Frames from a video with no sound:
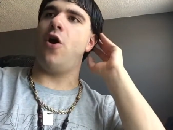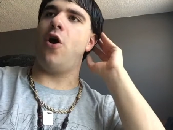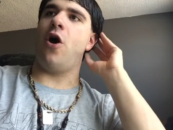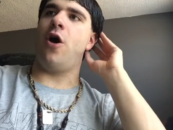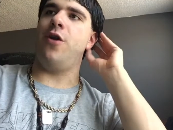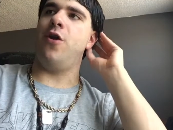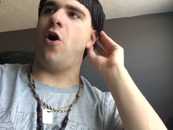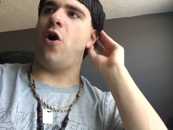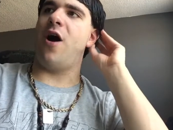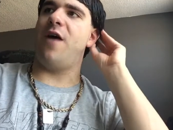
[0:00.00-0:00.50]

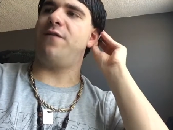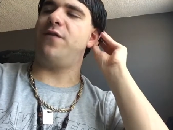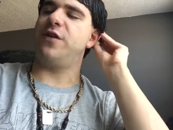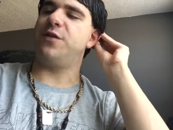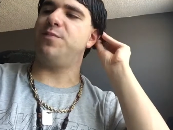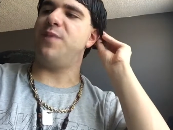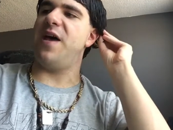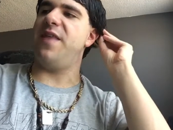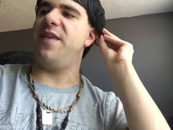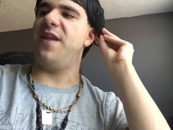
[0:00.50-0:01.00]
on office
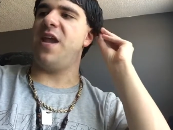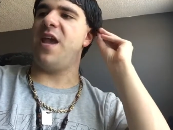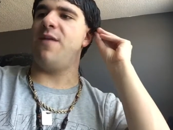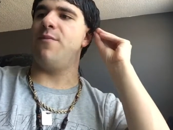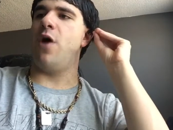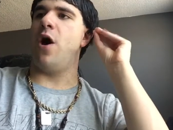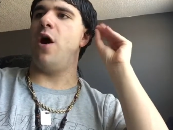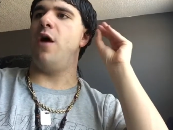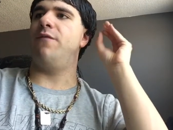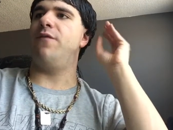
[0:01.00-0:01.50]
by the name
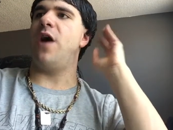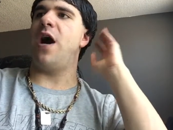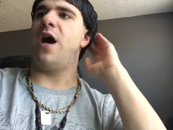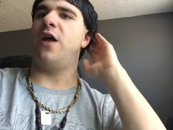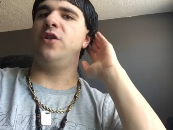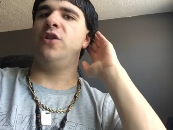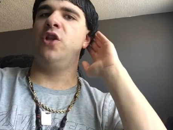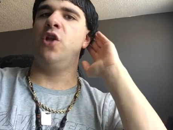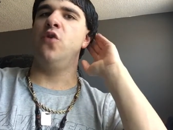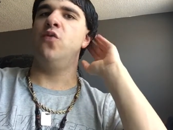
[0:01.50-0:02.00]
of
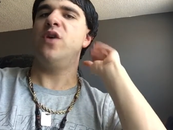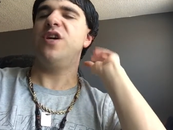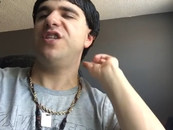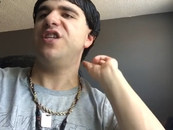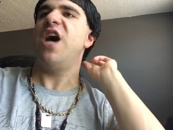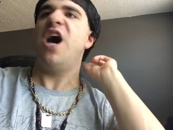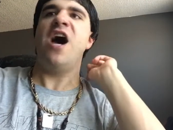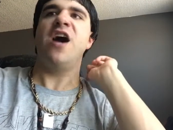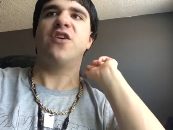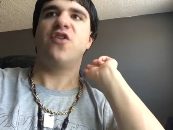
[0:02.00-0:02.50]
Luis
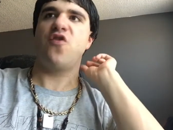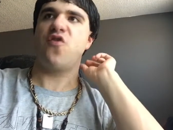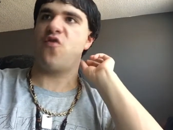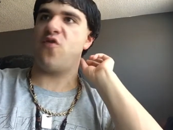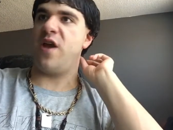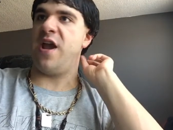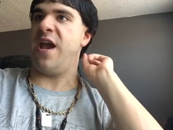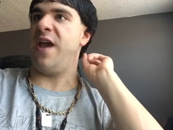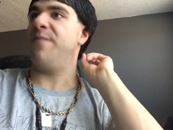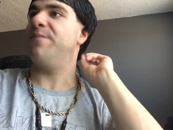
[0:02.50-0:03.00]

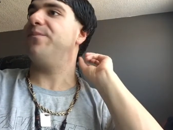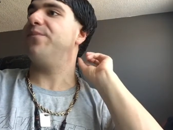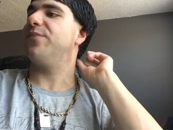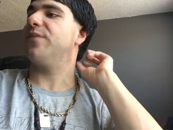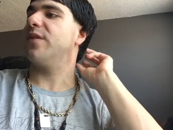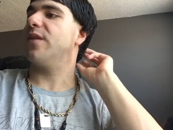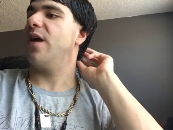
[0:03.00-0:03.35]
Acri.